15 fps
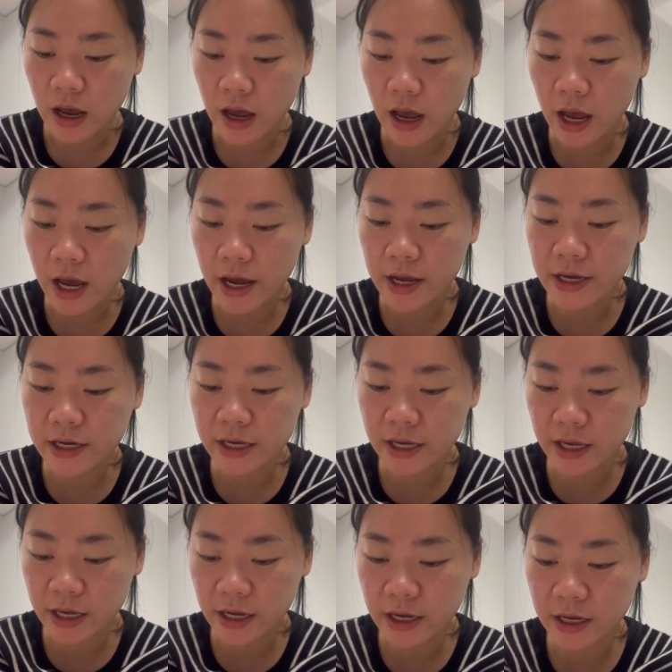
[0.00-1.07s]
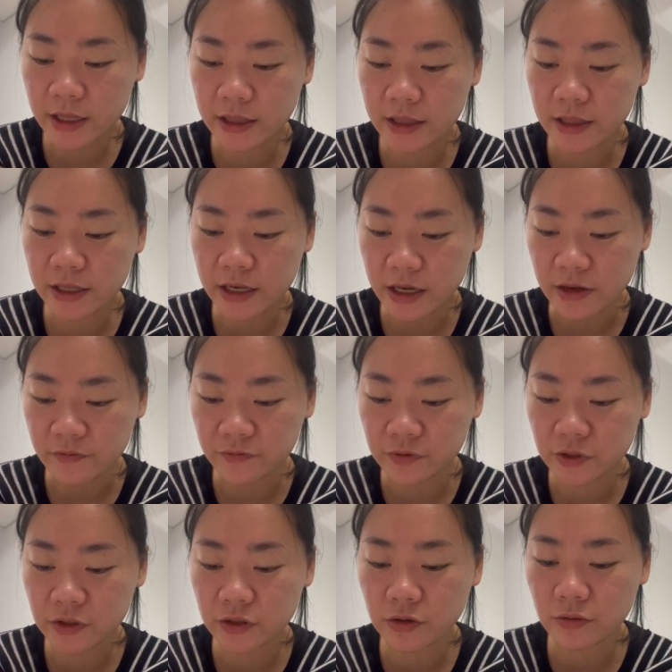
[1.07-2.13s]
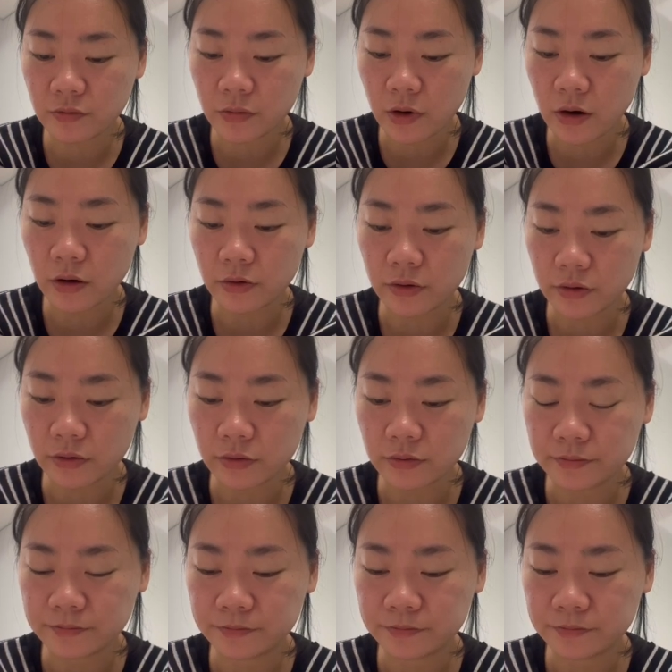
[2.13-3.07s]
I can leave tomorrow.